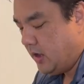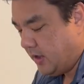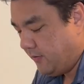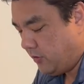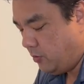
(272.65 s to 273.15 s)

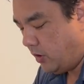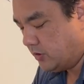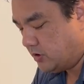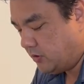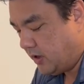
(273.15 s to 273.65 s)
If you
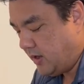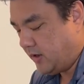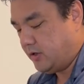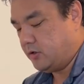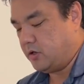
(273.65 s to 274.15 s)
want to
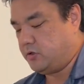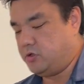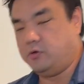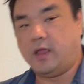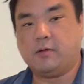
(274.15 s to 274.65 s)
connect it
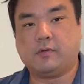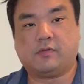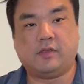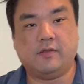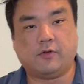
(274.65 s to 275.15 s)
to a
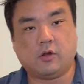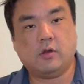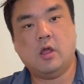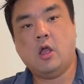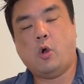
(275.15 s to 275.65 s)

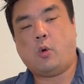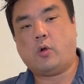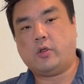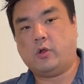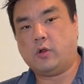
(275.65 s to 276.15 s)
receiver
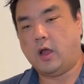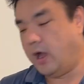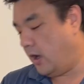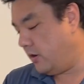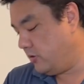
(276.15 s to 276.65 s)
or your
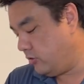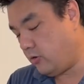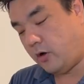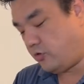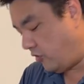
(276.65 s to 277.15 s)

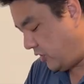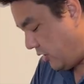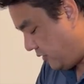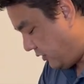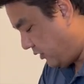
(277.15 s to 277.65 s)
larger
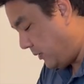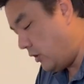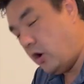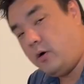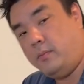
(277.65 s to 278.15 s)
stereo system
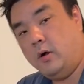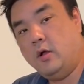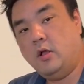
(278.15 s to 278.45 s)
at home,